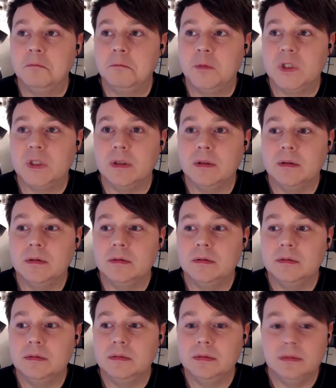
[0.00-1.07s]

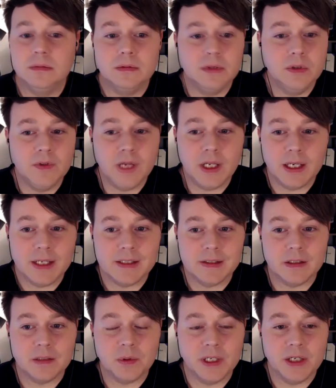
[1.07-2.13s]
so you've got a nice
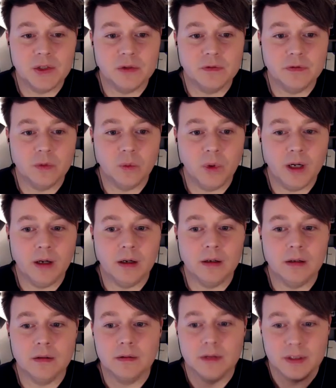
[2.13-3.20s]
explanation for
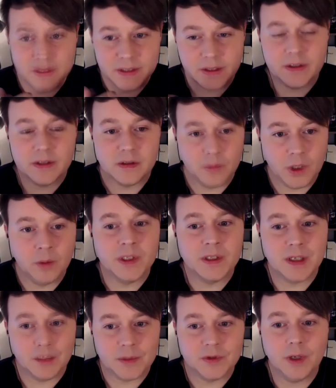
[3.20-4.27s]
where the series of
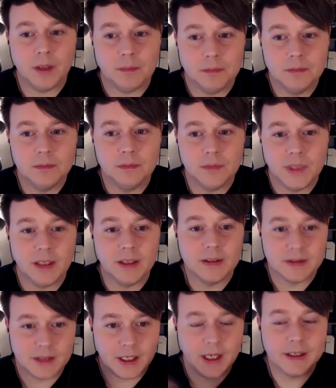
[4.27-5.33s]
moments comes from
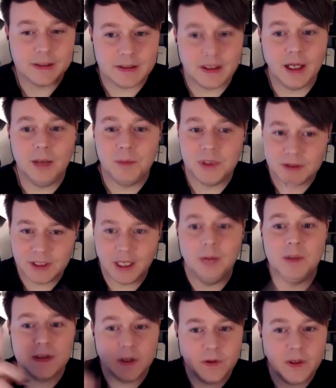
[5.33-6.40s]
because God is time and
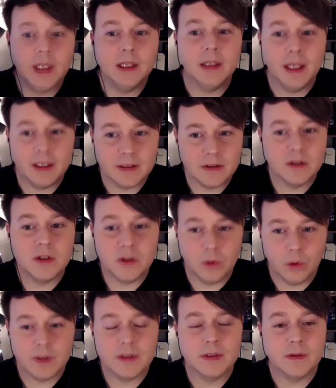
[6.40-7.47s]
time is the thing that is the
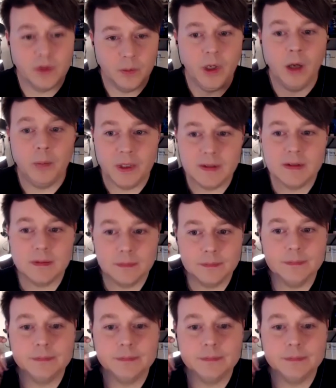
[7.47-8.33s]
source of the moments.